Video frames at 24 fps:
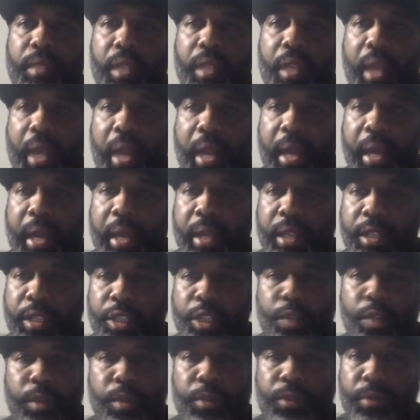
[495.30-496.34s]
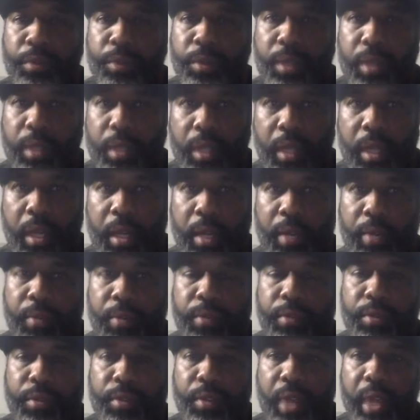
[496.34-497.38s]
I do it for the love
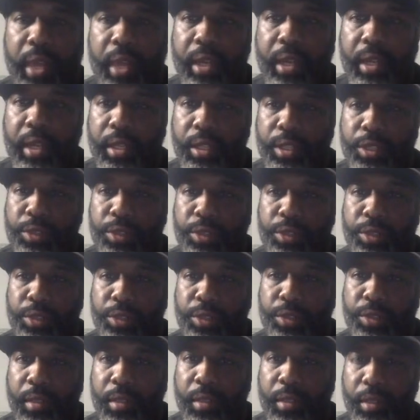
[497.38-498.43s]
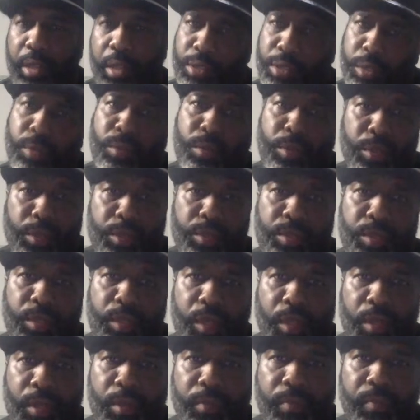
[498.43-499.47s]
and the enjoyment. Still, of course,
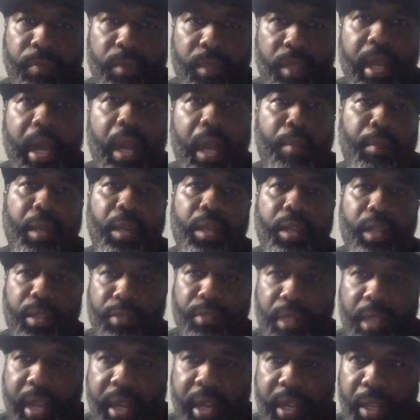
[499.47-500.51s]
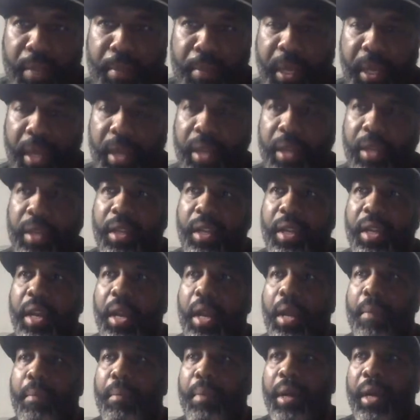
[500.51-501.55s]
got to make a living, got to get paid.
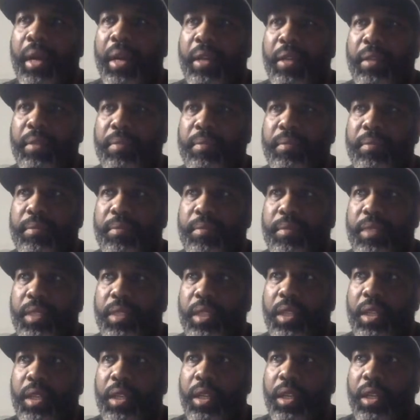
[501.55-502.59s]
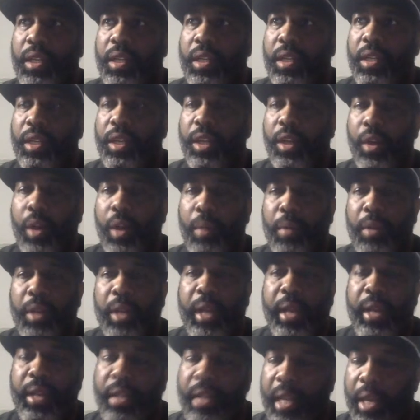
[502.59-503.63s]
But, I'm
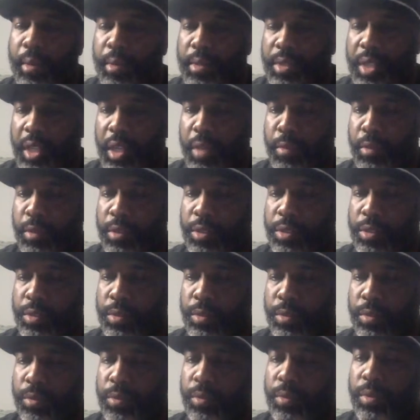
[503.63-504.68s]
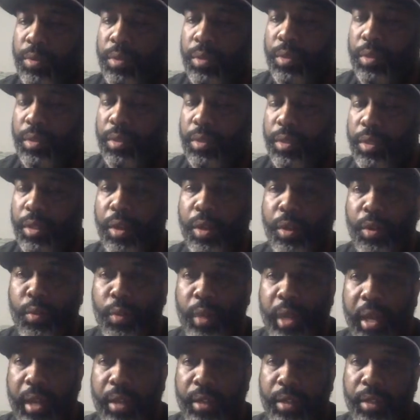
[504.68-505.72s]
glad that I was able to learn what
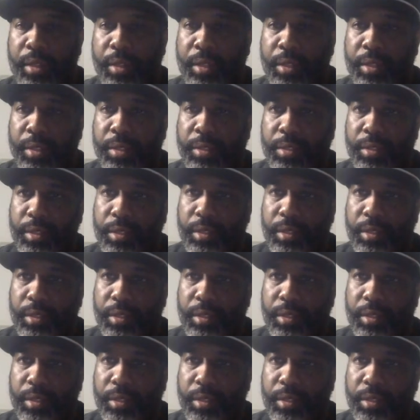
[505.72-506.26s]
I learned